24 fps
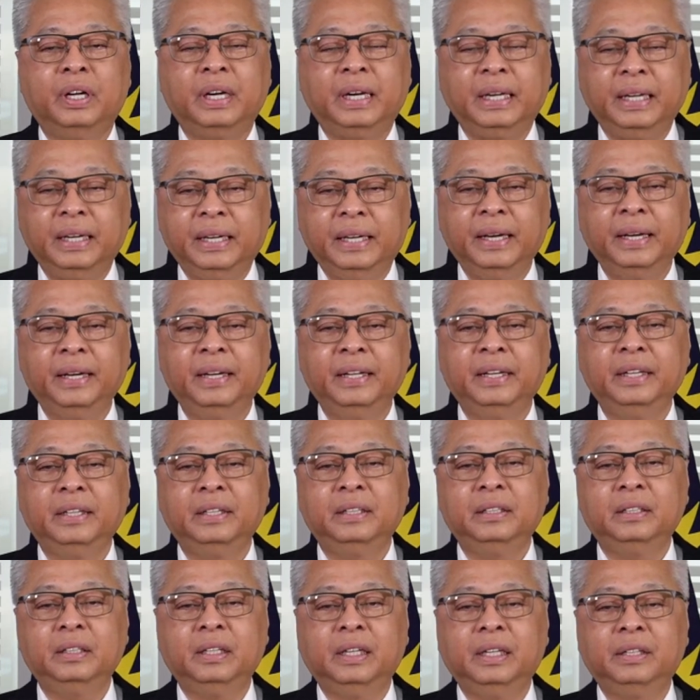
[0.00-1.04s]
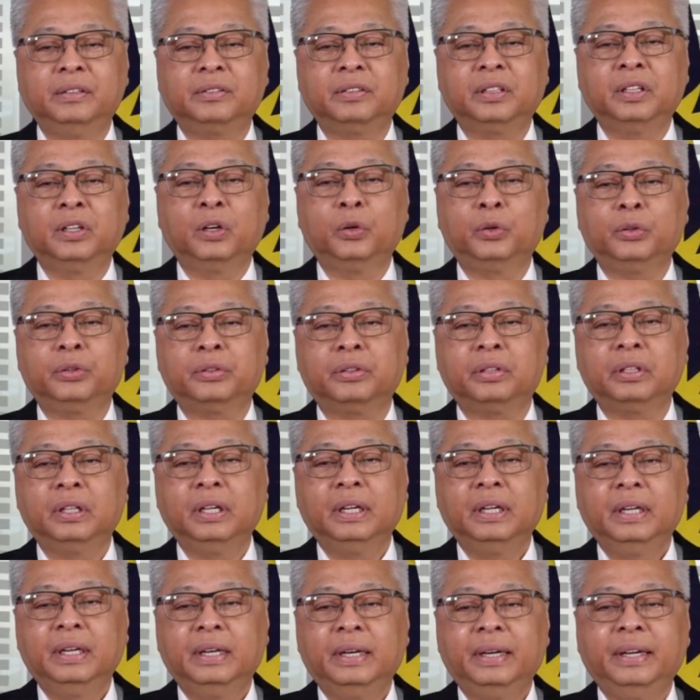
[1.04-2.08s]
regaining its growth
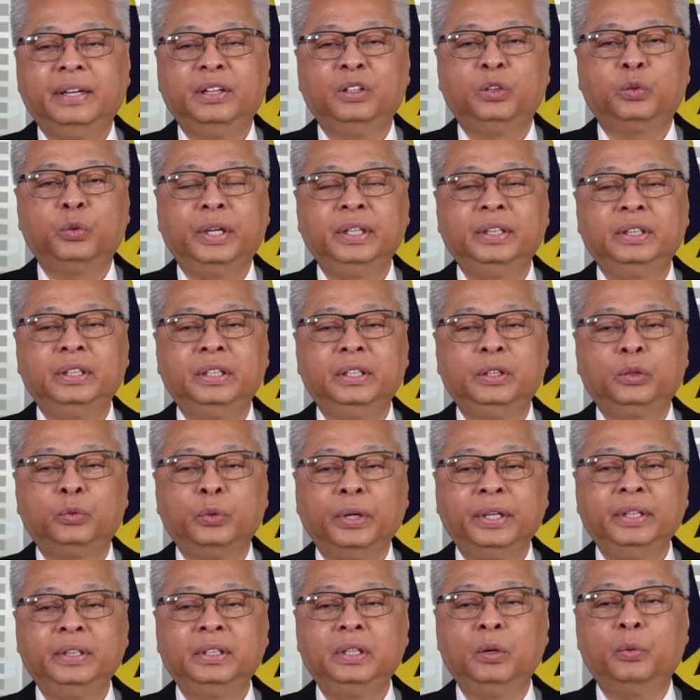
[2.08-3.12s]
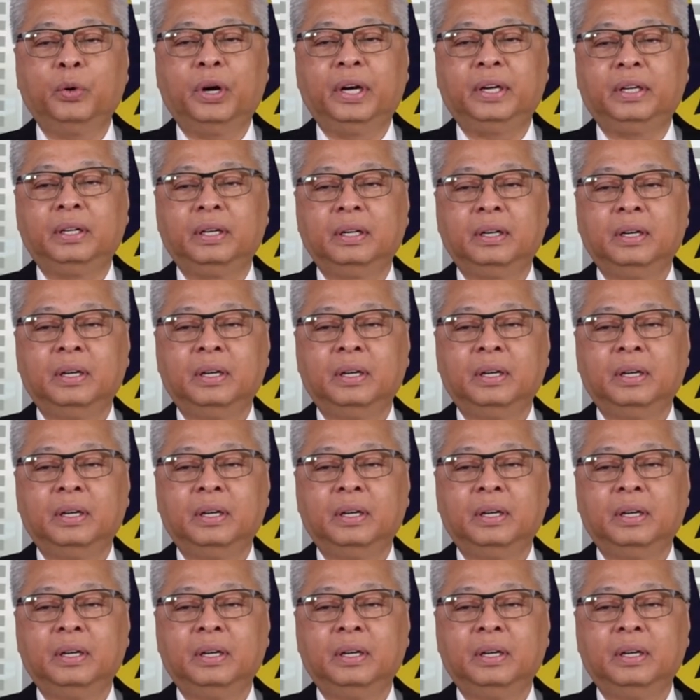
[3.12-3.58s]
in 2021